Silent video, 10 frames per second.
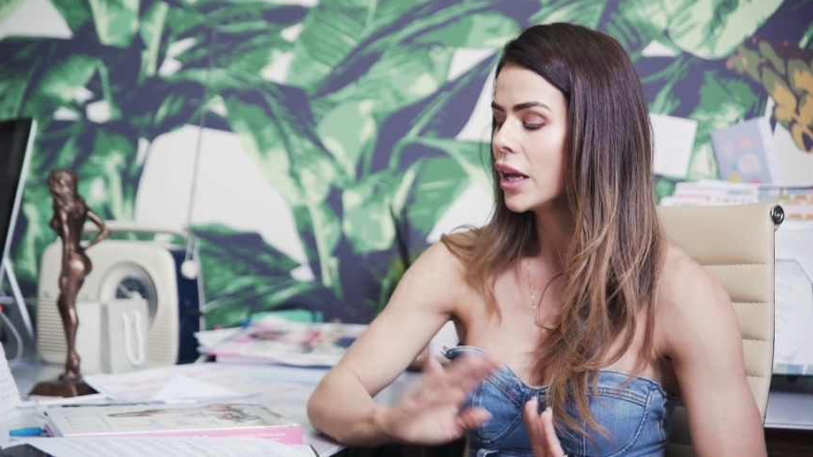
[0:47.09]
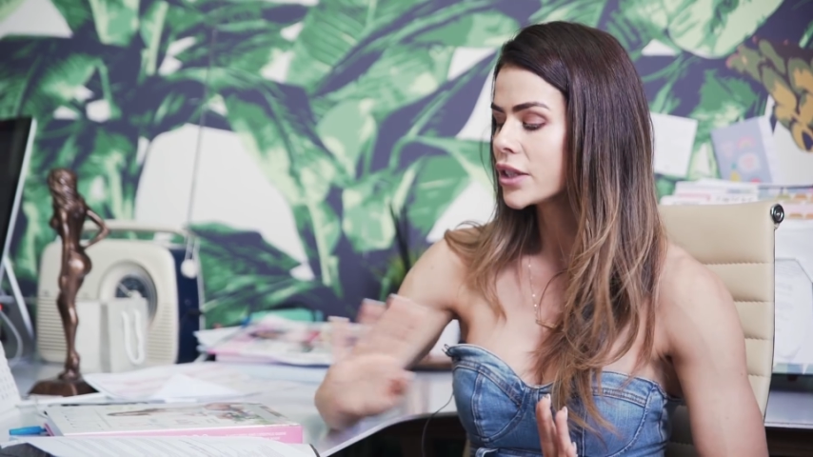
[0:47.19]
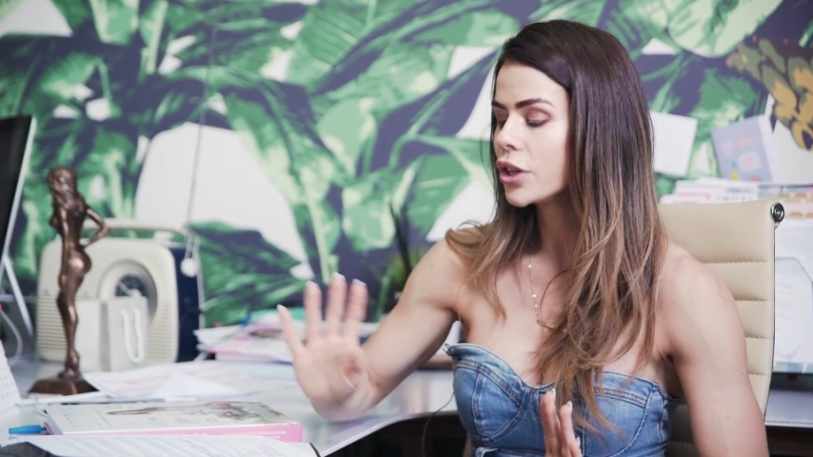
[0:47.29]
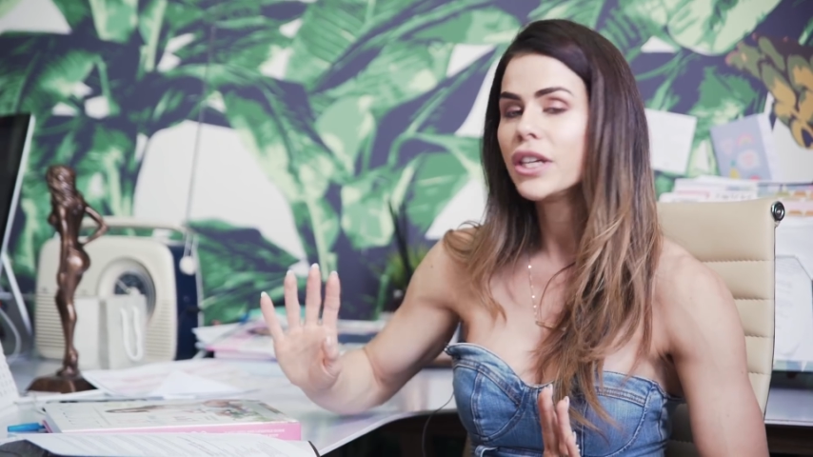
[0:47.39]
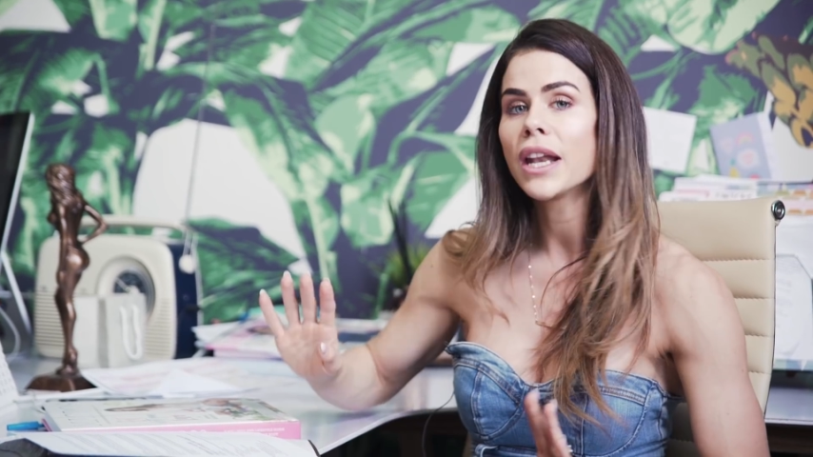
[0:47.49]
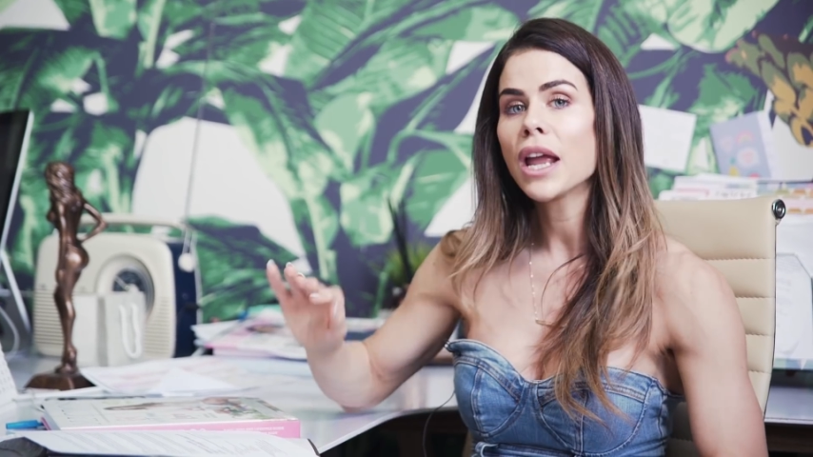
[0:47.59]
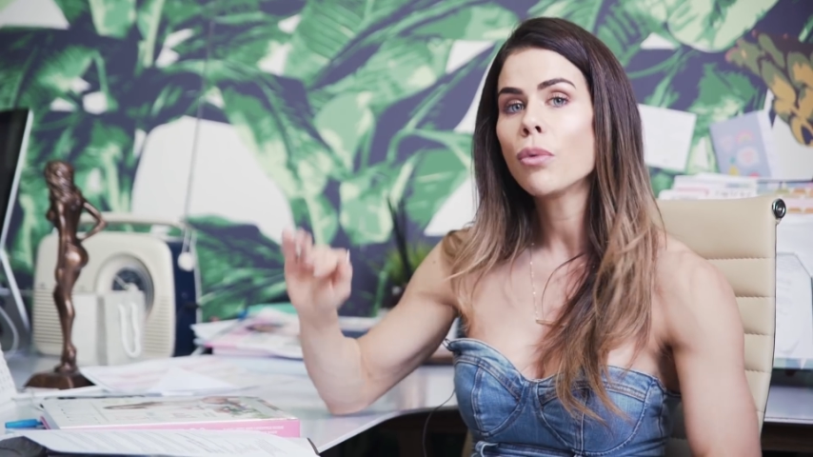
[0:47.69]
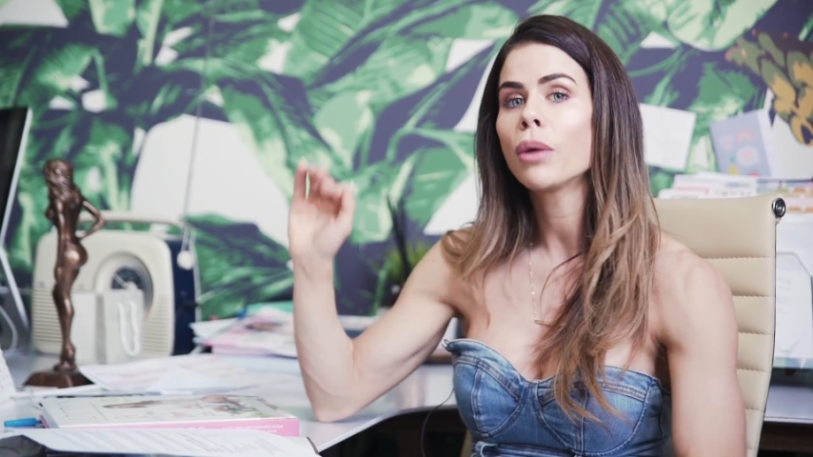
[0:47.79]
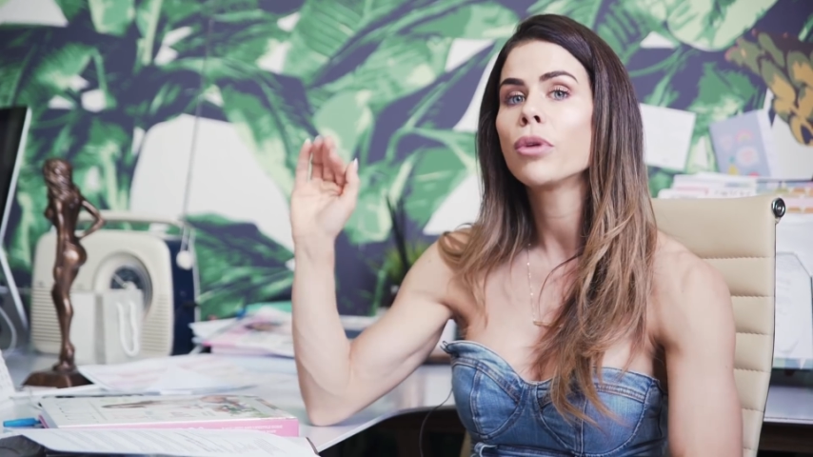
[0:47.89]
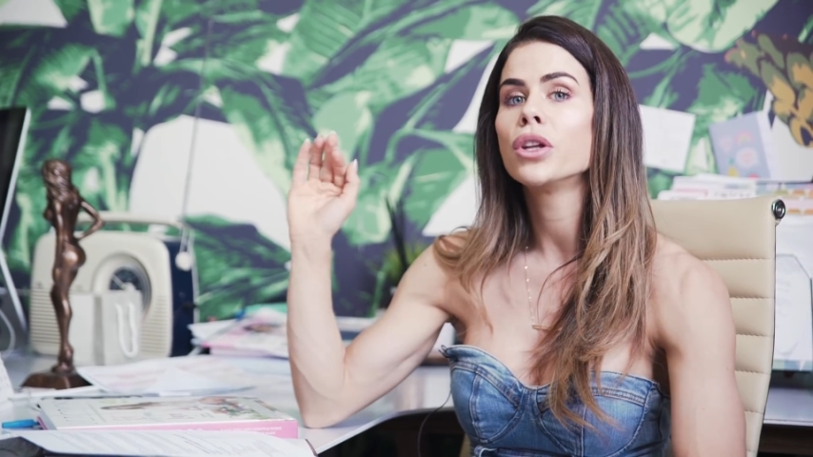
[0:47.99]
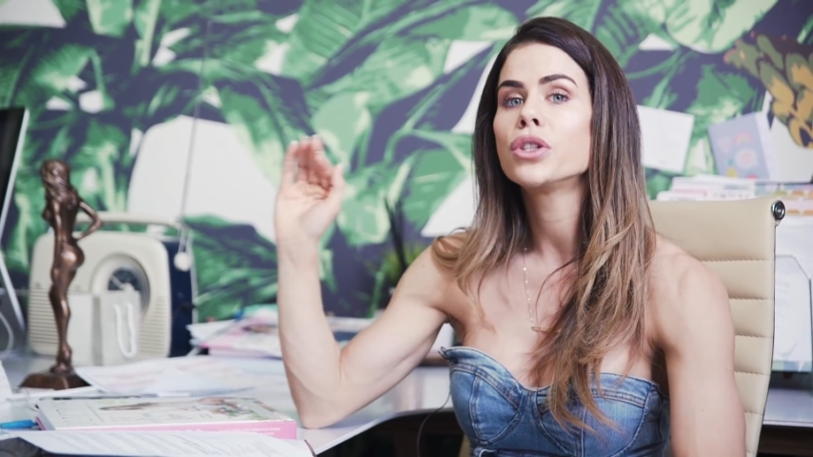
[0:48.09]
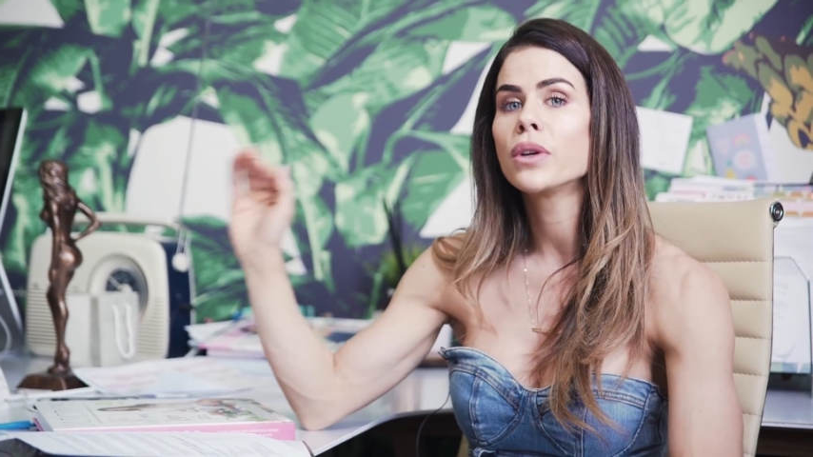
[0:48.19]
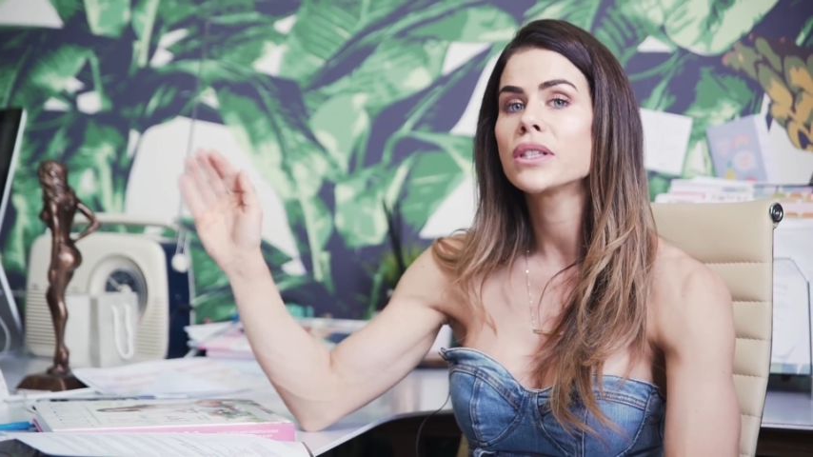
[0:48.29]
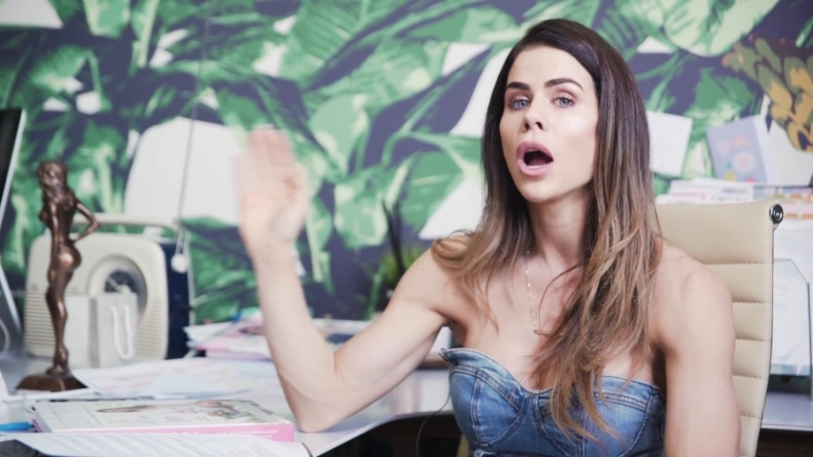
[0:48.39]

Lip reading: So today what I'm going to do is